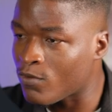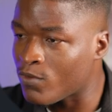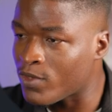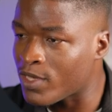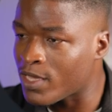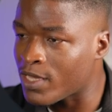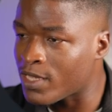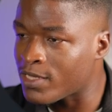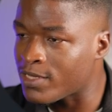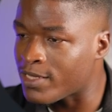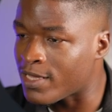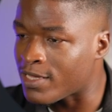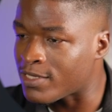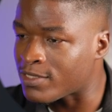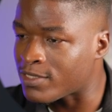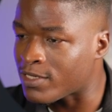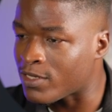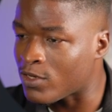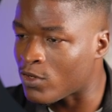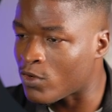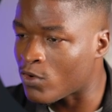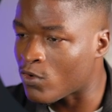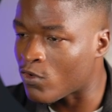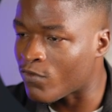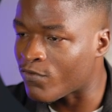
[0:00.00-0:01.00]
where there is
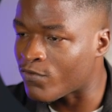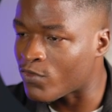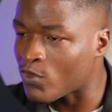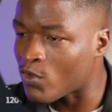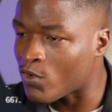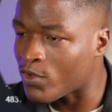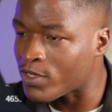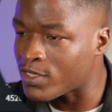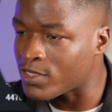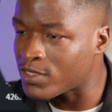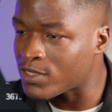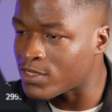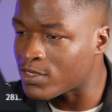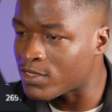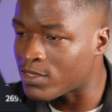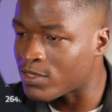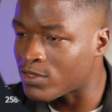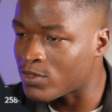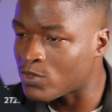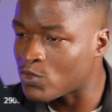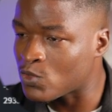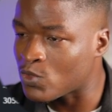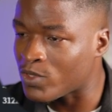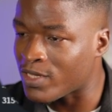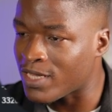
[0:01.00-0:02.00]
a lot of noise
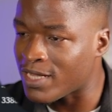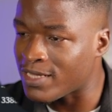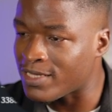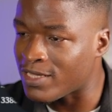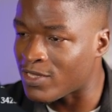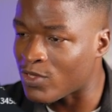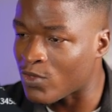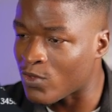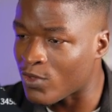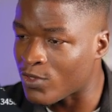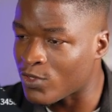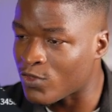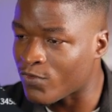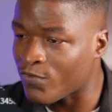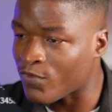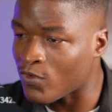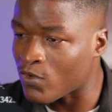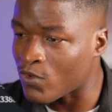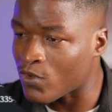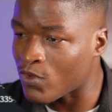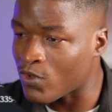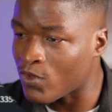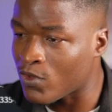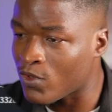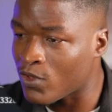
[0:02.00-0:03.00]
to get the noise
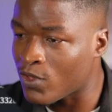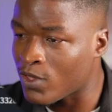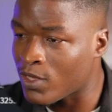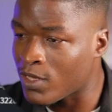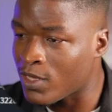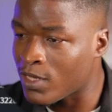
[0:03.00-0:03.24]
floor.